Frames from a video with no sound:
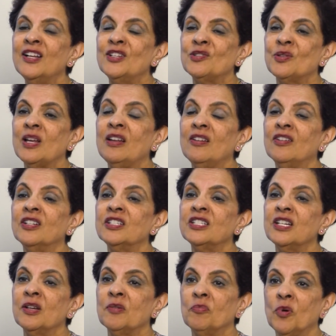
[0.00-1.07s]
So I learned
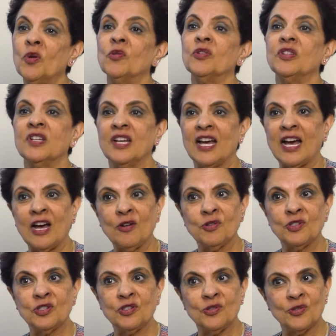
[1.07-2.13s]
both. How
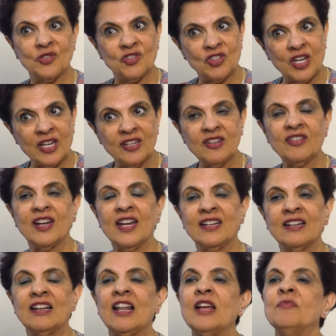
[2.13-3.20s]
to use gender
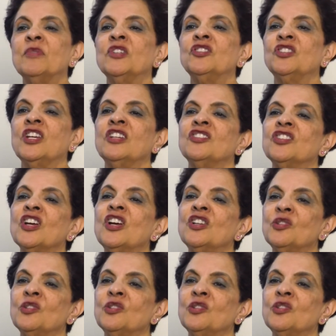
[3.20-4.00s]
and climate change